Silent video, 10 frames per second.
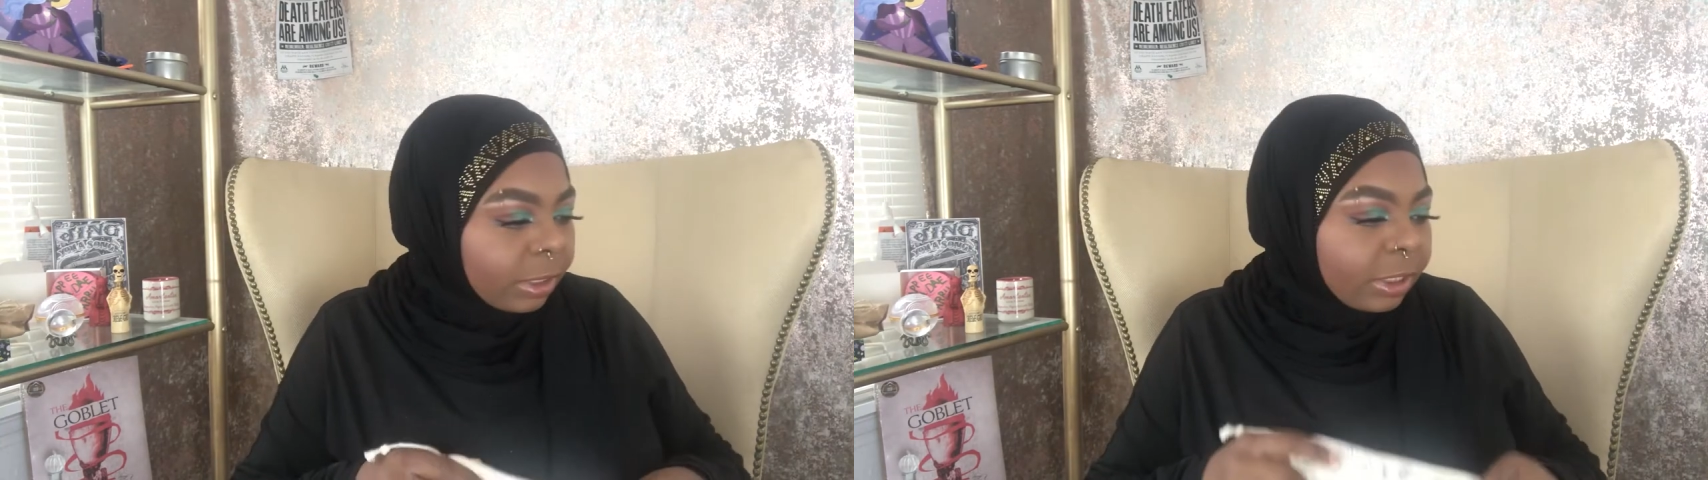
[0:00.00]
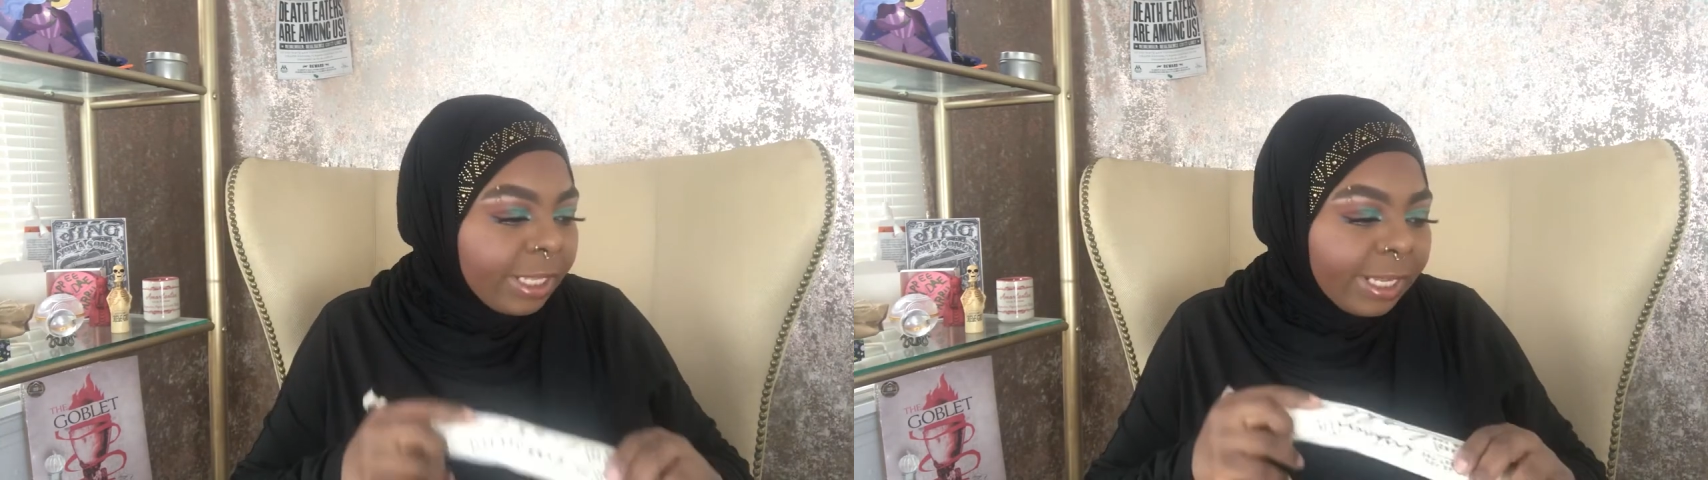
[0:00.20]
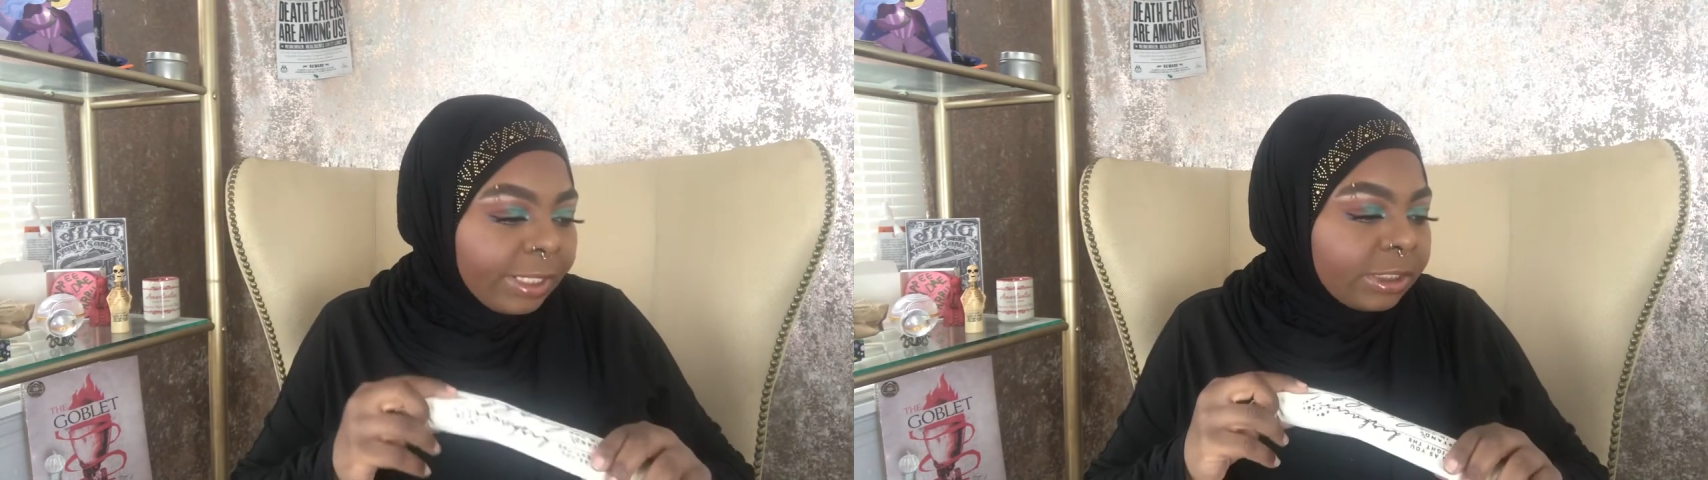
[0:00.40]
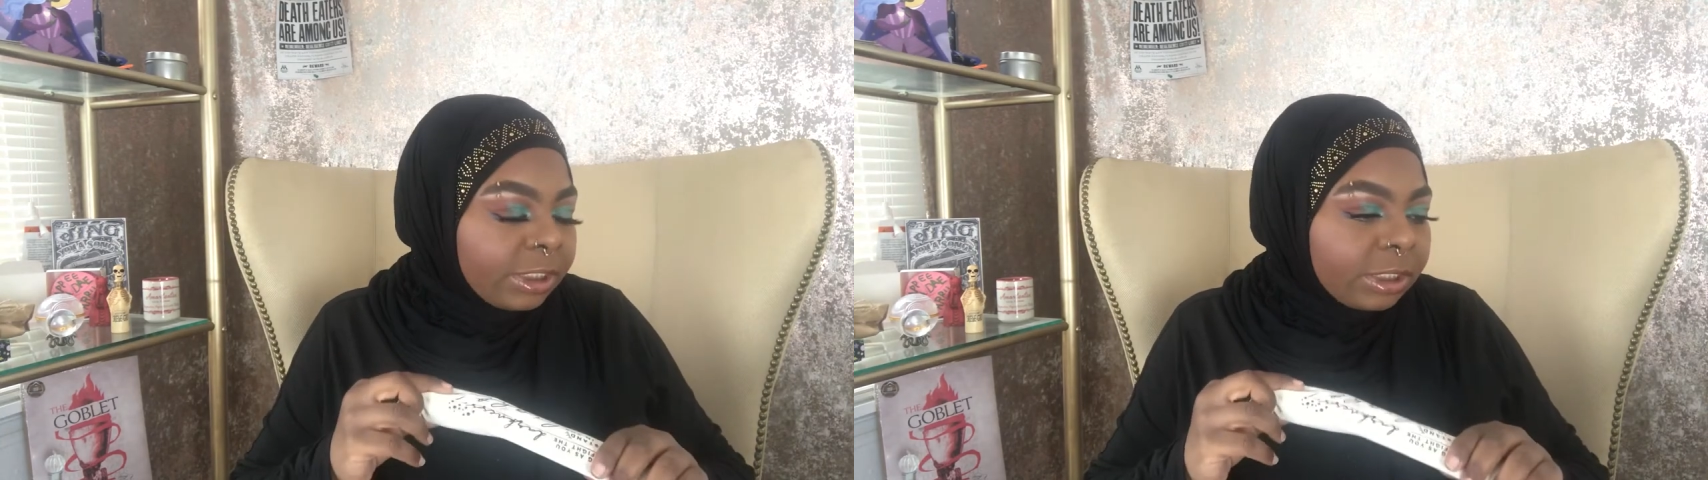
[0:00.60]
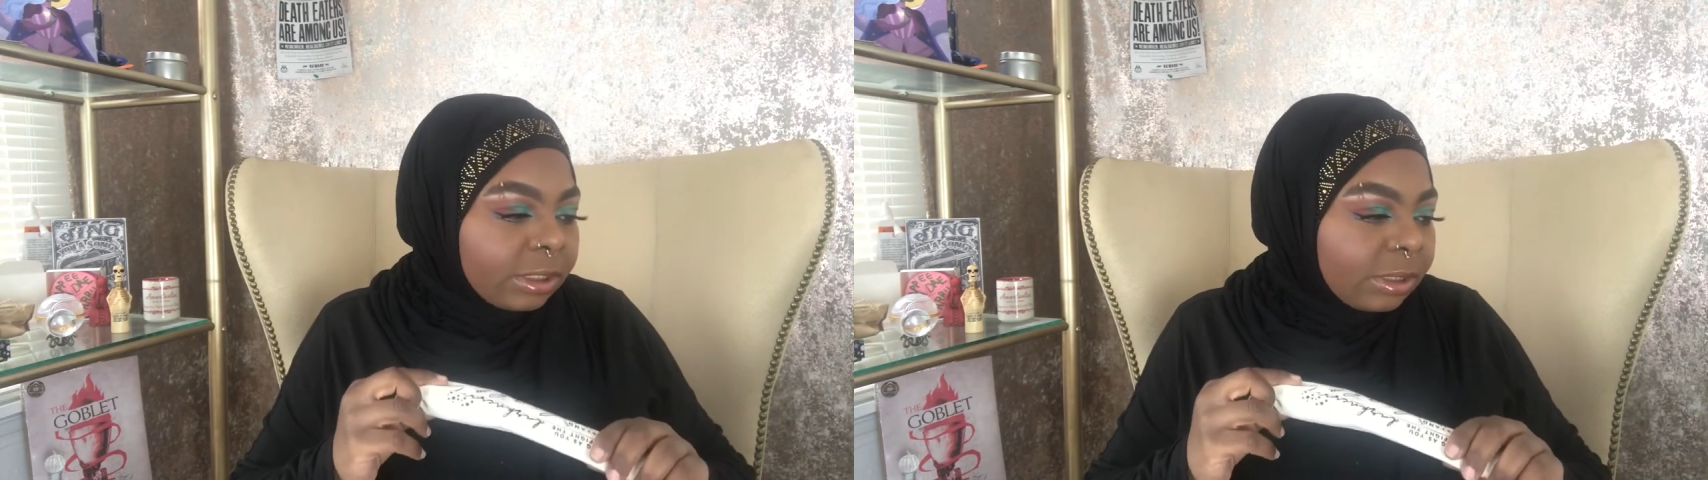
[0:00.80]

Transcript: that is just